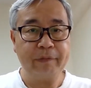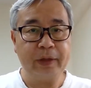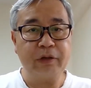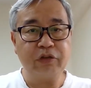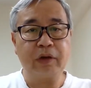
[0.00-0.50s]

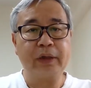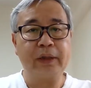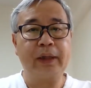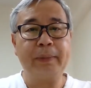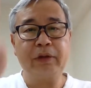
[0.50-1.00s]
That child
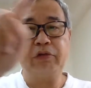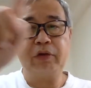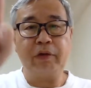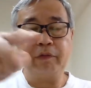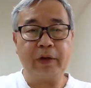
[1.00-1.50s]
can type in
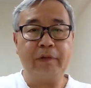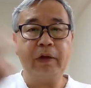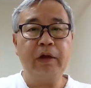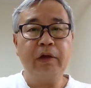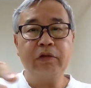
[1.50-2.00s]
three or five.
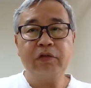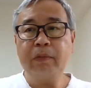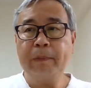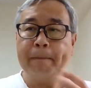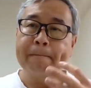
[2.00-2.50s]

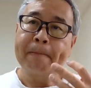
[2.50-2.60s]
So